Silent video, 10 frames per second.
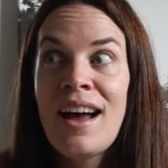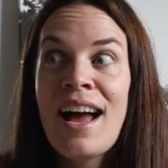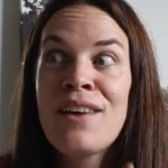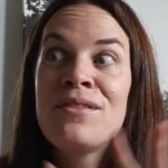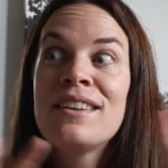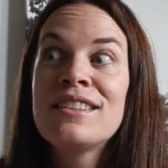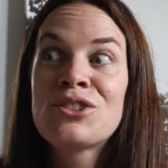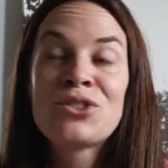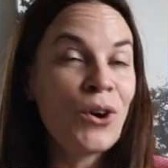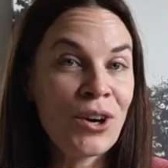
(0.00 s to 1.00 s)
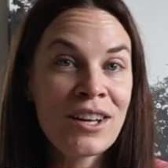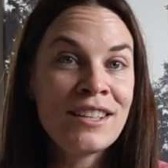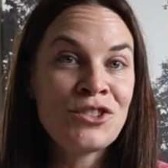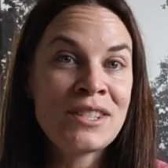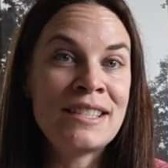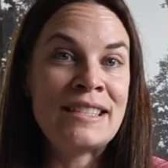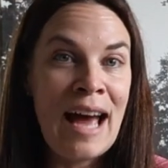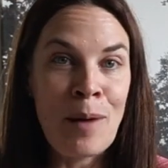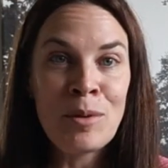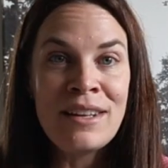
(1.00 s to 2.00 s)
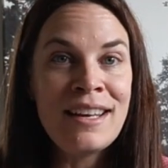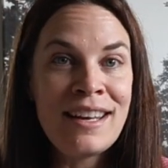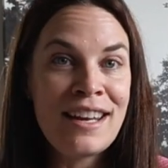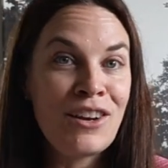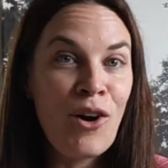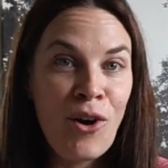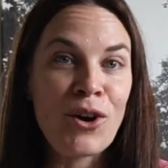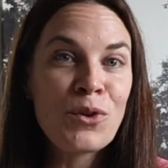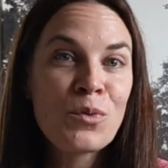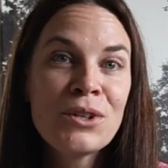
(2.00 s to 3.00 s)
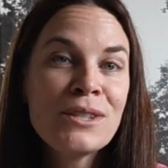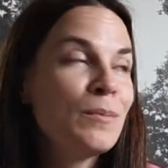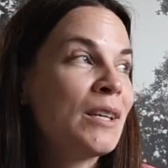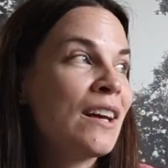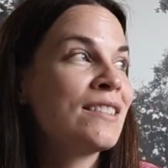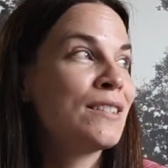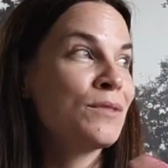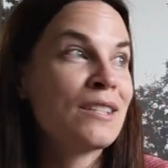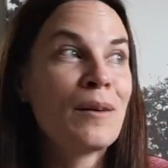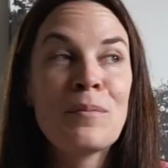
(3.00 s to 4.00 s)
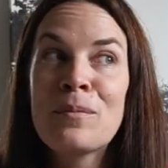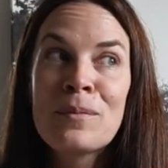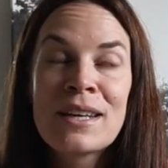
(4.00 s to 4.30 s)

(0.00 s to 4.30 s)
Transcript: I've started just dabbling in hardwoods because of some